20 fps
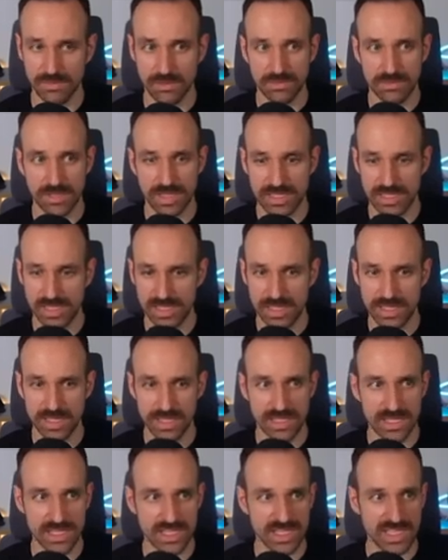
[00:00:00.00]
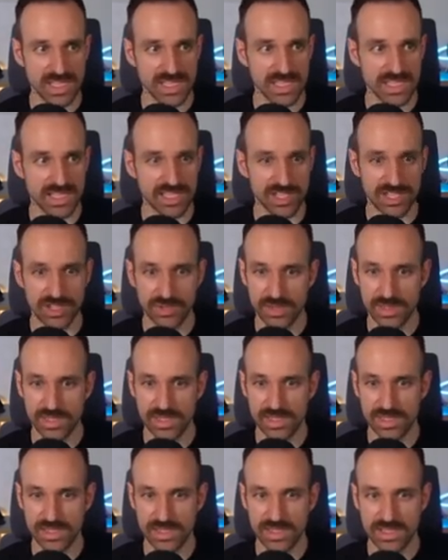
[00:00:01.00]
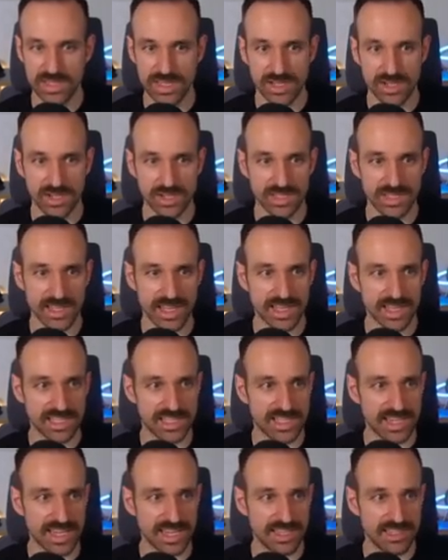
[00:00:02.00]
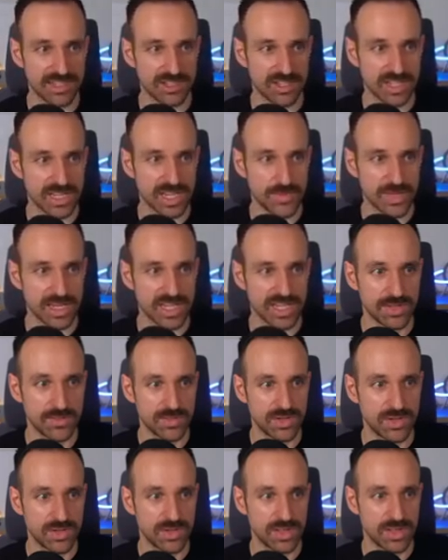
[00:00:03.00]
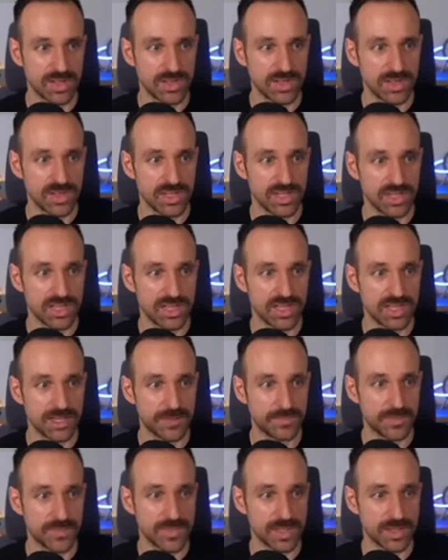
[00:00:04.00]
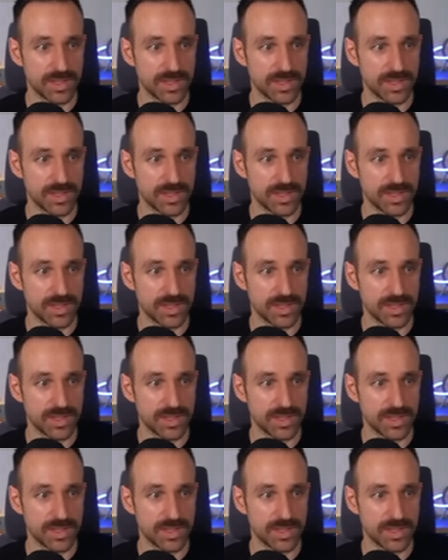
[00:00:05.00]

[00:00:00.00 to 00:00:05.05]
It's instantly doing this. Isn't there not like a dialog coming up? Well,